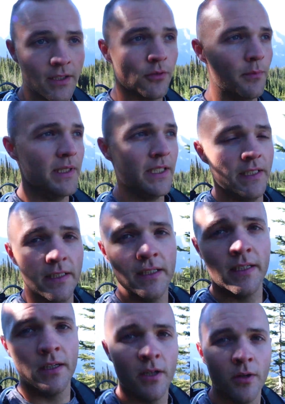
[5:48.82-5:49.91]
little bee
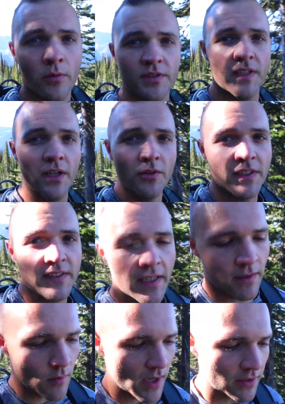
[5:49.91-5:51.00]
was the only sign
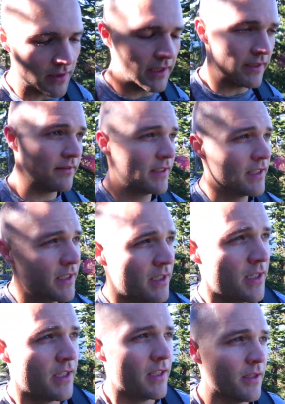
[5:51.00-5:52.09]
of wildlife
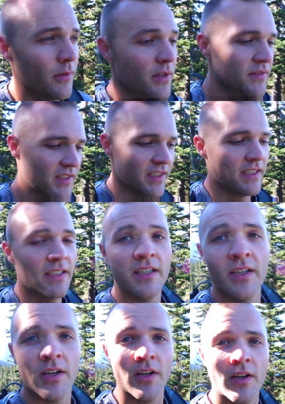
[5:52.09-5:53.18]
that we've seen
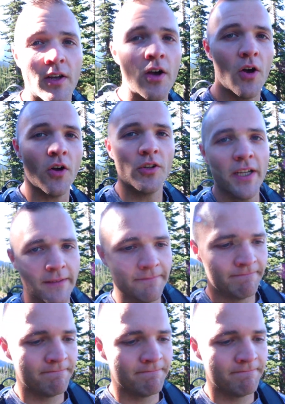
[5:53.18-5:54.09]
all day.